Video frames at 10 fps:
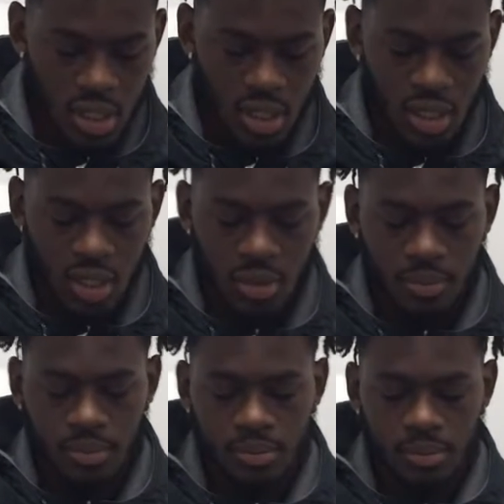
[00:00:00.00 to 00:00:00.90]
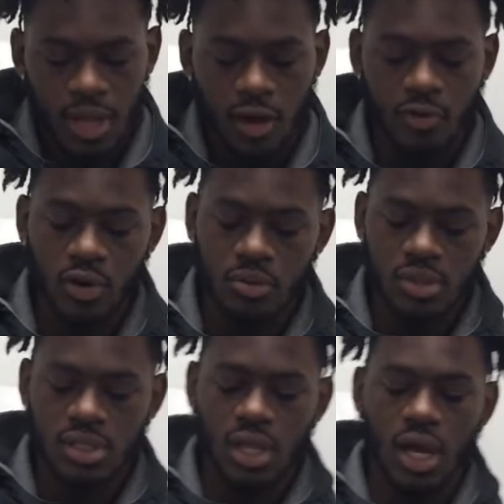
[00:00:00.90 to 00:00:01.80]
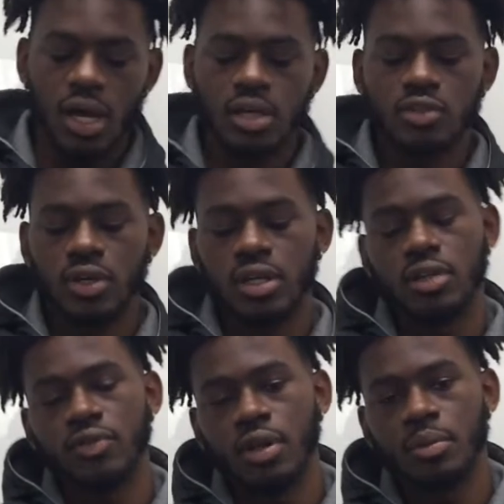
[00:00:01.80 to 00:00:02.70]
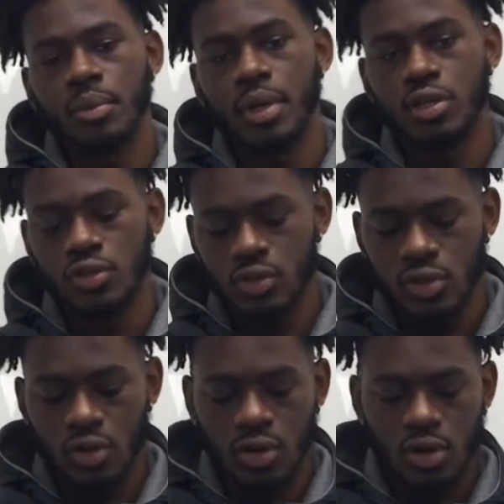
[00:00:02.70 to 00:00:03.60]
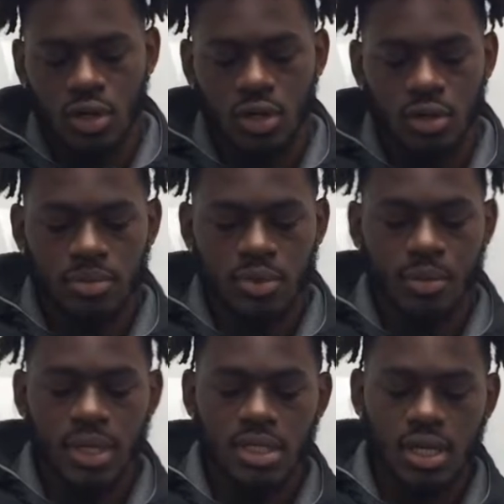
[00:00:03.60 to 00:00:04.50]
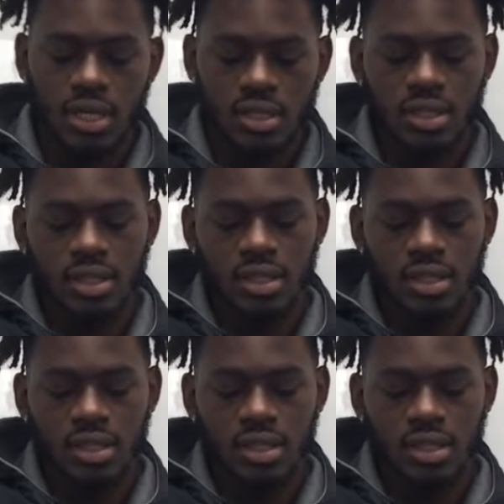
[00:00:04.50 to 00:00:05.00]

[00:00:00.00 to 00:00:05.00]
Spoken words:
How firms decide training and development managers are to maintain it.